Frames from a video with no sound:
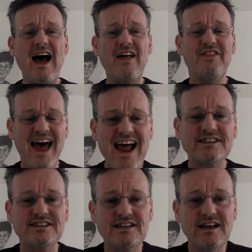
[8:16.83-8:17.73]

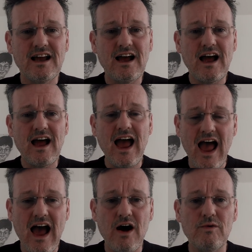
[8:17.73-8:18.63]
that's
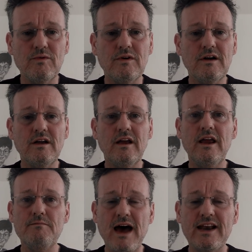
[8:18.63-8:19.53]
how
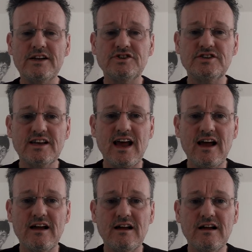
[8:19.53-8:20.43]
he managed to
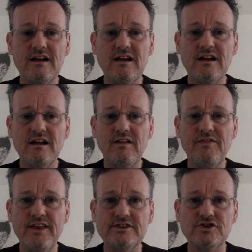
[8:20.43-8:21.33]
get
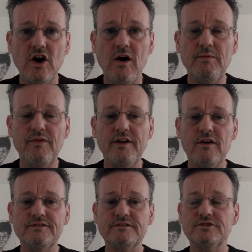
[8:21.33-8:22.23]
this job on the
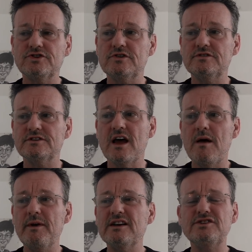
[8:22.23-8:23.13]
Office for Students,
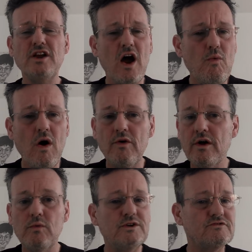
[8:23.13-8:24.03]
because no
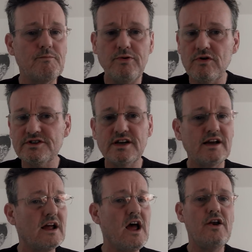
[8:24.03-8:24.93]
one was
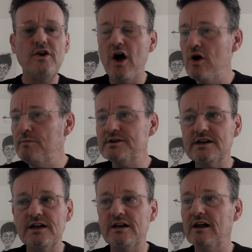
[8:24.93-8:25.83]
reporting,
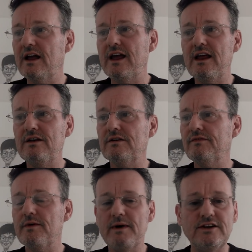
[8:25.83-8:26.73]
nobody in
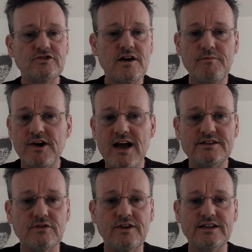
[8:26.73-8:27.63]
the mainstream
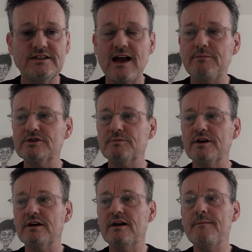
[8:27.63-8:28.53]
press or the
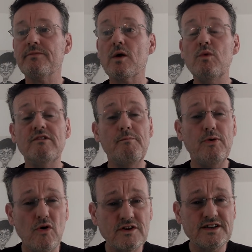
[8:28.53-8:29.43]
establishment were
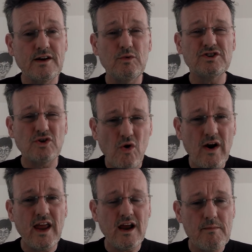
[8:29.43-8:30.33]
reporting, were
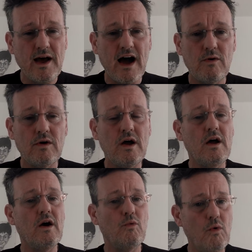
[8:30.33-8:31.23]
talking about
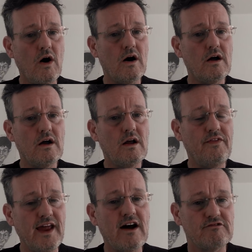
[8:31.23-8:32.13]
what
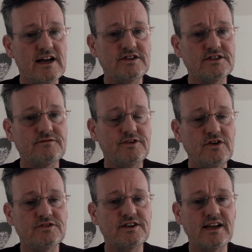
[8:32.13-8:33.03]
the outrageous
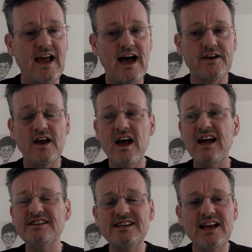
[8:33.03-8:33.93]
views that he had
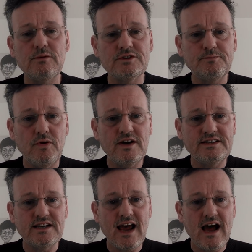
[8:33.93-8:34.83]
until it was
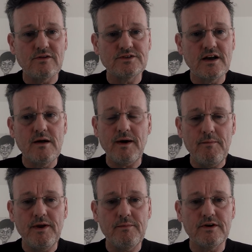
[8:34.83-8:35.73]
pointed out by
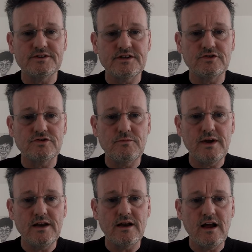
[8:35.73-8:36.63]
people on social
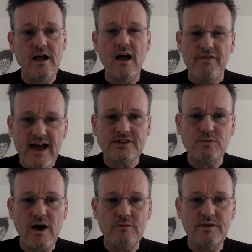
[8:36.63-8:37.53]
media. And that's
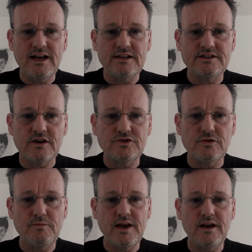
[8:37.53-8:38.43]
why we need
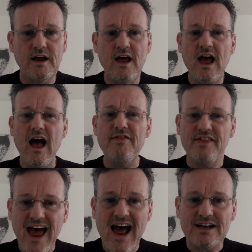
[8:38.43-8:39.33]
social media. And
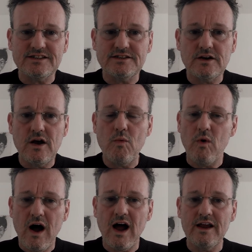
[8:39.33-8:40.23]
that's
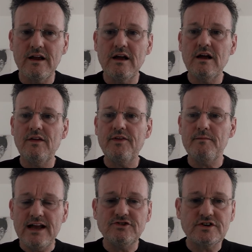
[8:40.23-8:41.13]
why the
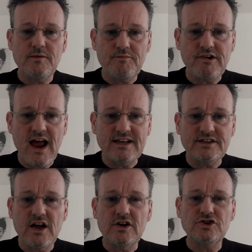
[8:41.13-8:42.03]
mainstream
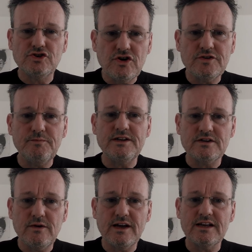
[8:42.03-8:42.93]
press should be
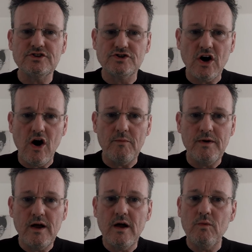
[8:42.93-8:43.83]
doing its job.
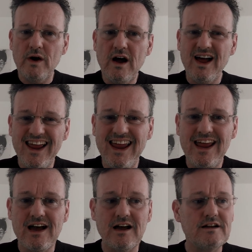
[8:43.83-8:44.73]
We are
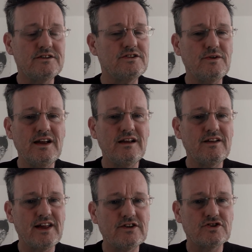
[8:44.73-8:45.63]
here doing
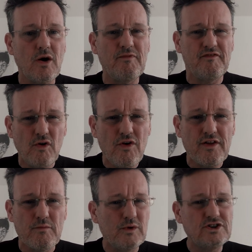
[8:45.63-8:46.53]
their job for
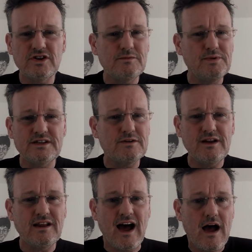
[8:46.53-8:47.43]
them. We shouldn't be
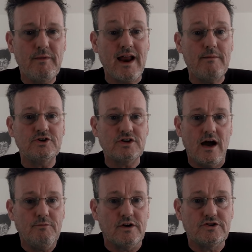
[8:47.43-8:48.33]
doing that. I'm an amateur.
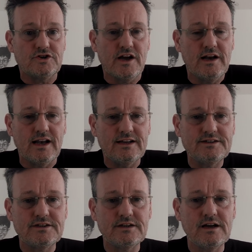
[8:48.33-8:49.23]
I'm not a
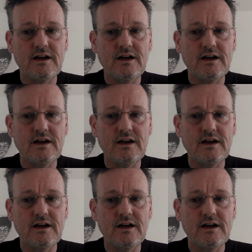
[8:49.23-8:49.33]
journalist.